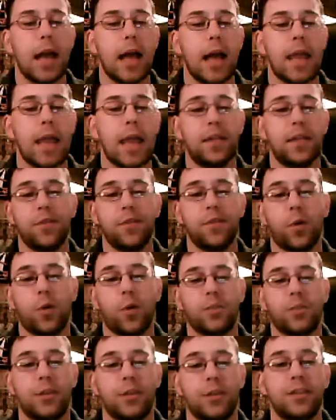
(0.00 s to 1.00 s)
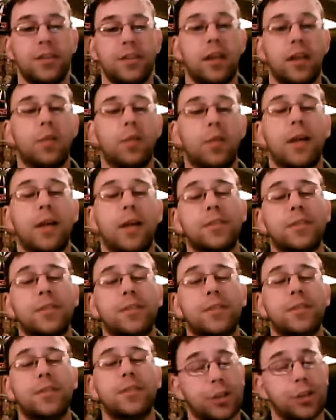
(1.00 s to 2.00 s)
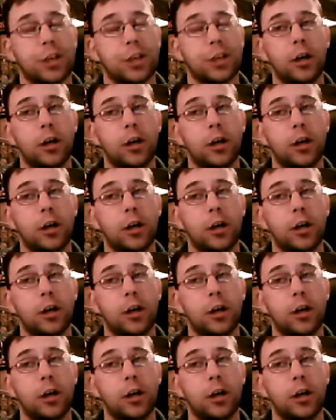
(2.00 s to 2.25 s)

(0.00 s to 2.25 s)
And then of course we can take a rectal temperature.